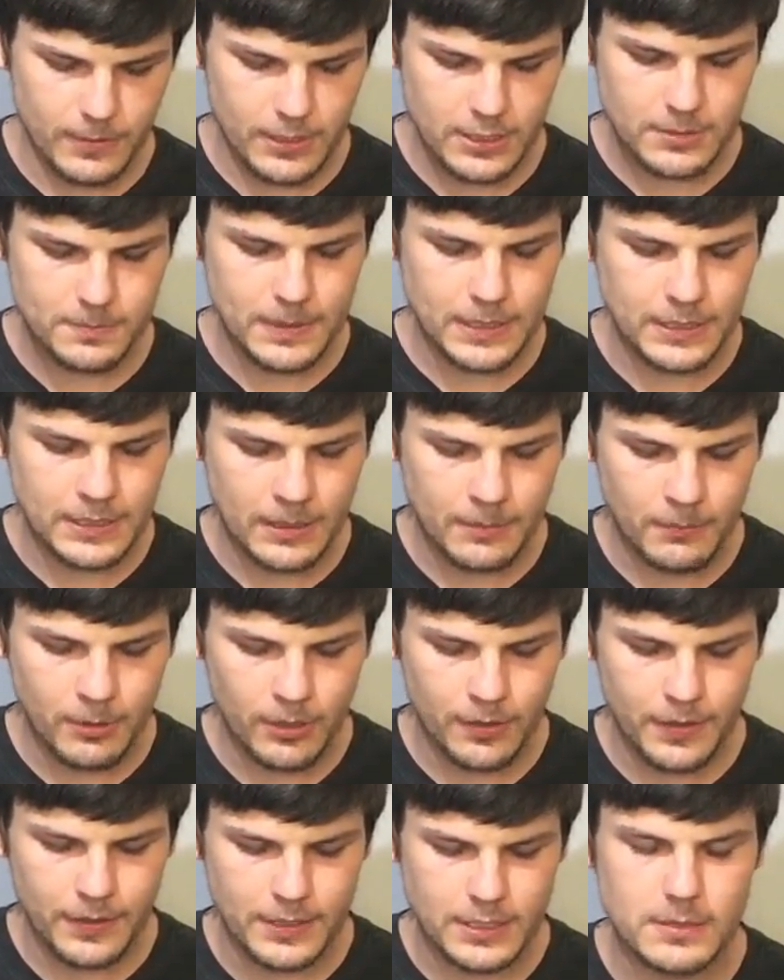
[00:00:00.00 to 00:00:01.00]
it is being done
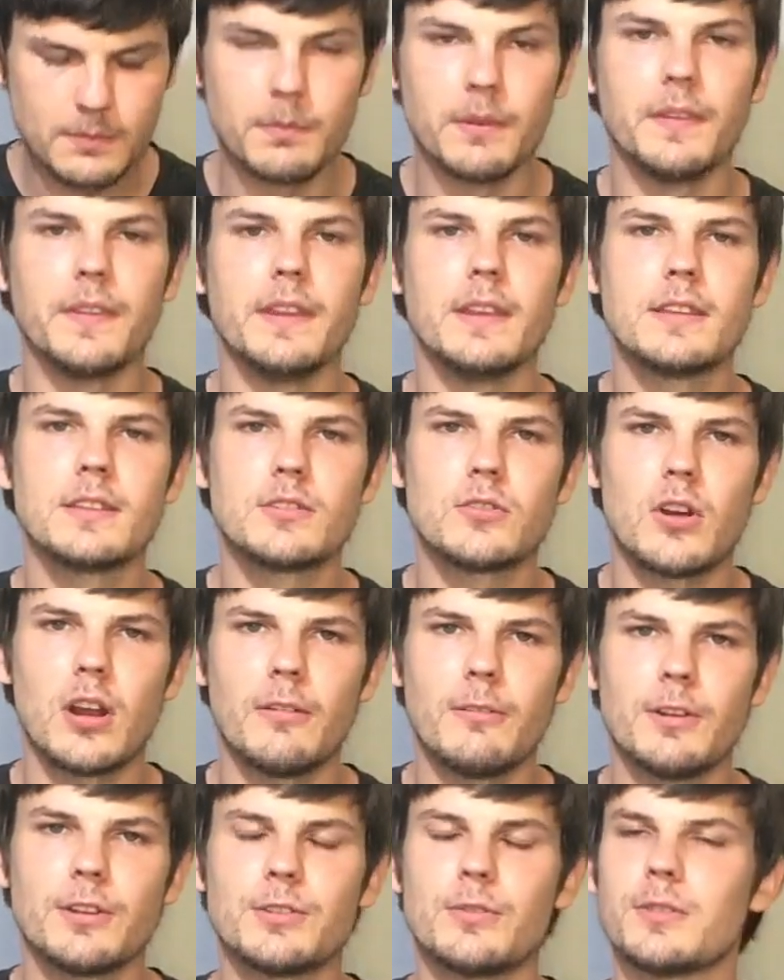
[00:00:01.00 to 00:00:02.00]
by this, but this
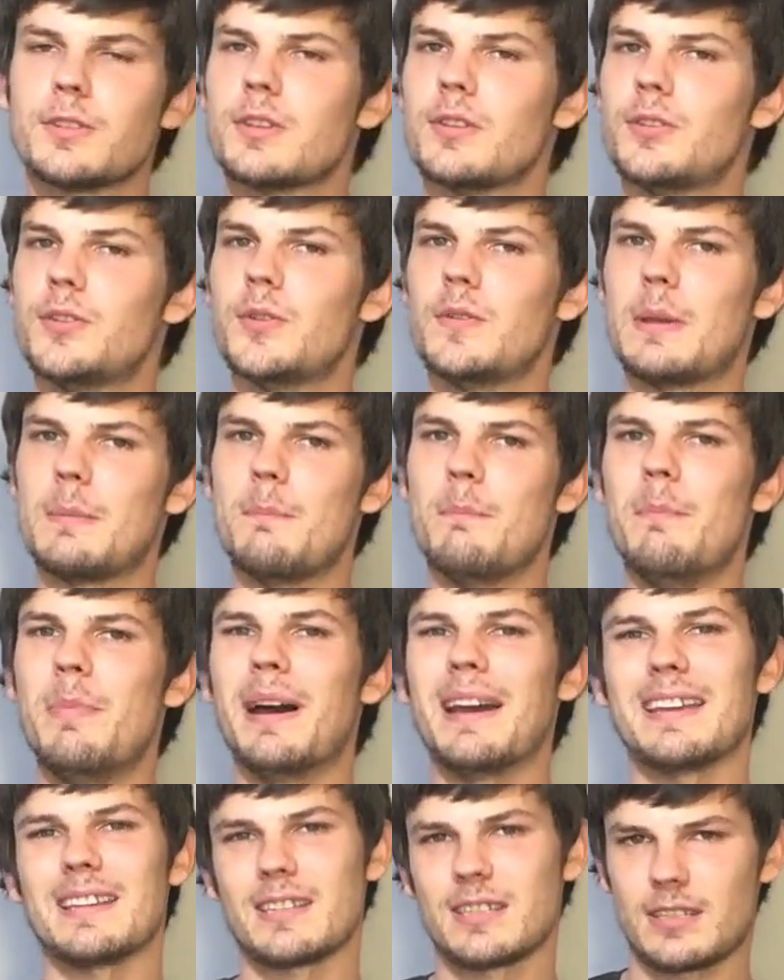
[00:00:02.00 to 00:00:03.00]
driver is also doing
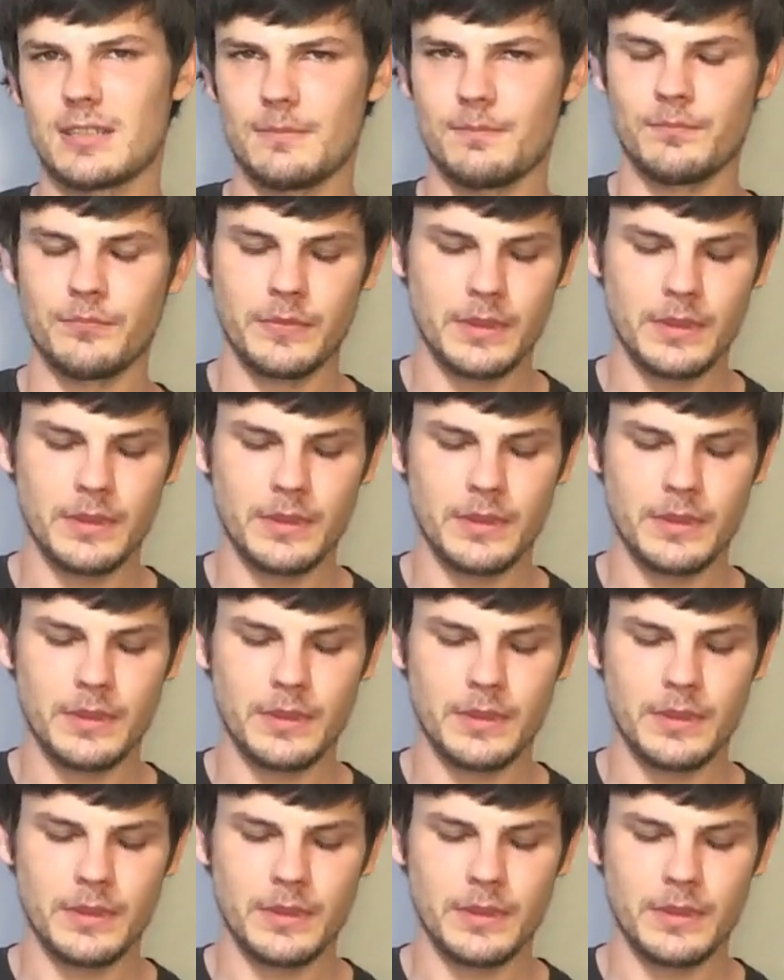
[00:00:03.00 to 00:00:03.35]
bass.